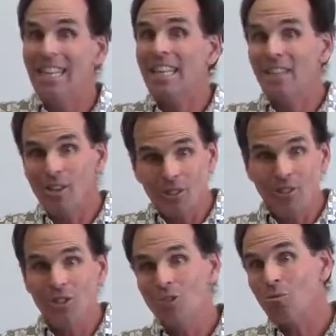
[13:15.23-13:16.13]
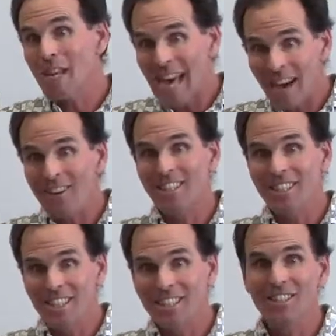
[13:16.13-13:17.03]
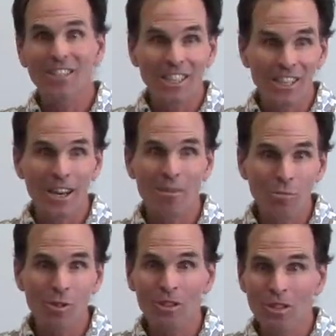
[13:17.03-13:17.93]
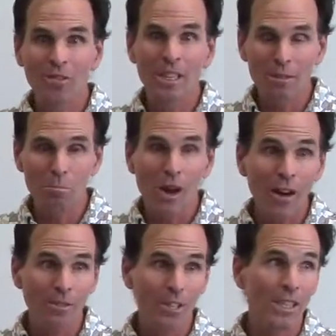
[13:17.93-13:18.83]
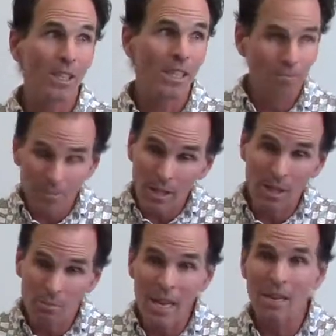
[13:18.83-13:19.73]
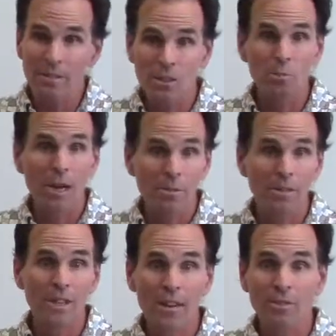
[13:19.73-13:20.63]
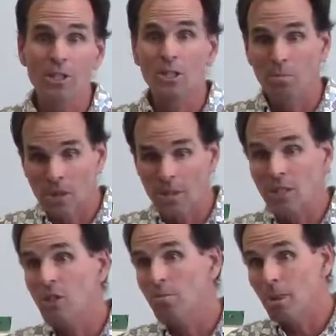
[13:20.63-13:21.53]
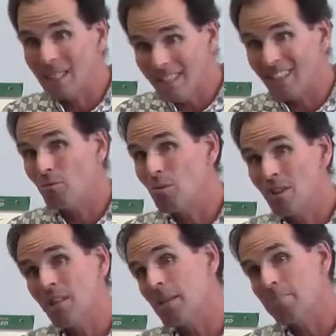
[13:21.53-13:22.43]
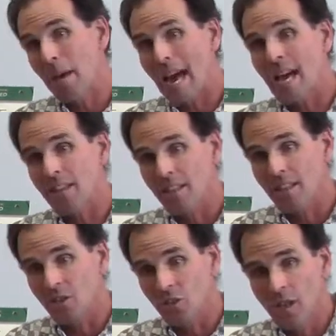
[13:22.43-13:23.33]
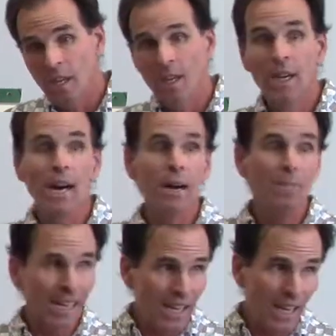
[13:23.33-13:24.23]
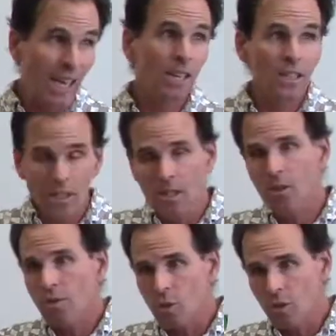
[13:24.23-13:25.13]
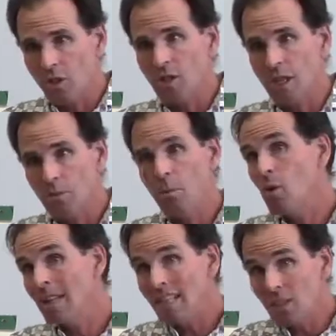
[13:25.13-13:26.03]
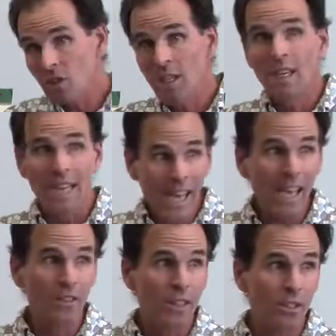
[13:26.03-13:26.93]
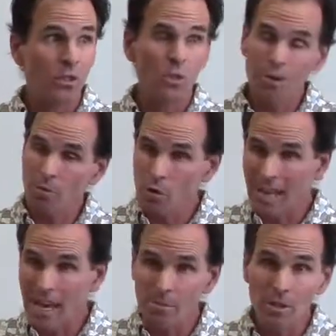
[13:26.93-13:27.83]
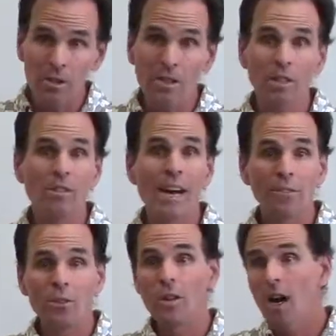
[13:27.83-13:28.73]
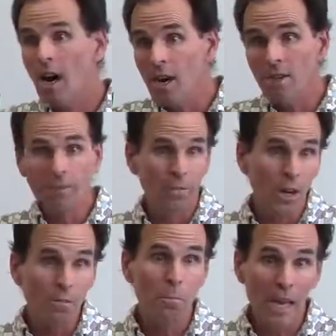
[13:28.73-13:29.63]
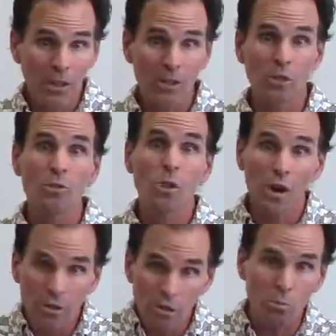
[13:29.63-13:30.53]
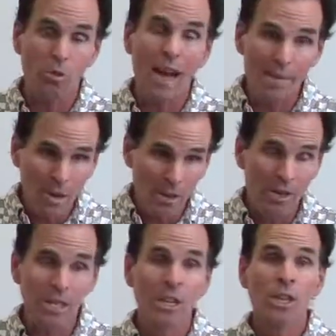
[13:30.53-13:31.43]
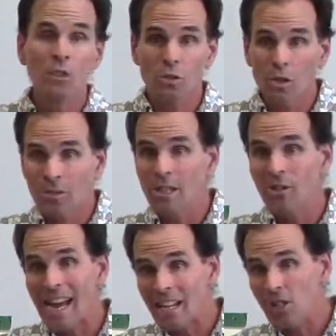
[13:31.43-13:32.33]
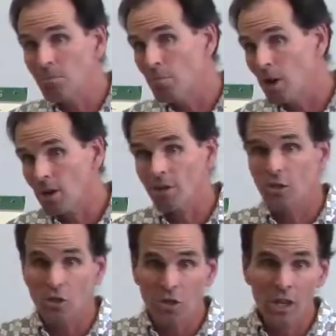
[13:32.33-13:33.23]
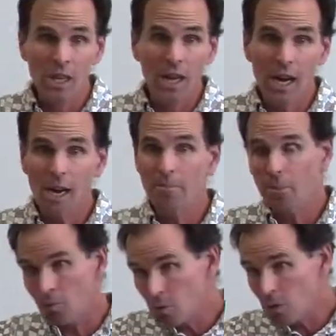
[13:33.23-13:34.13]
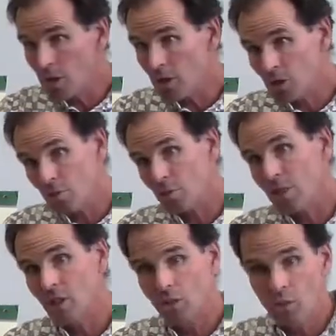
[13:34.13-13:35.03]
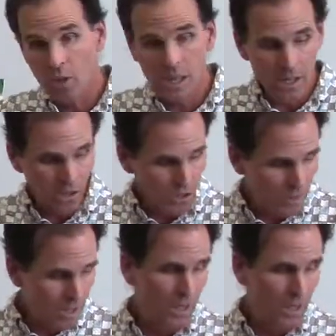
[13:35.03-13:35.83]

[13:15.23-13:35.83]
There are just realities that come with living in poverty that, many of us probably have never experienced, but that really impact this. Of course, another point is, again, the sort of vocabulary level of parents who are those primary sort of interaction partners through those preschool years.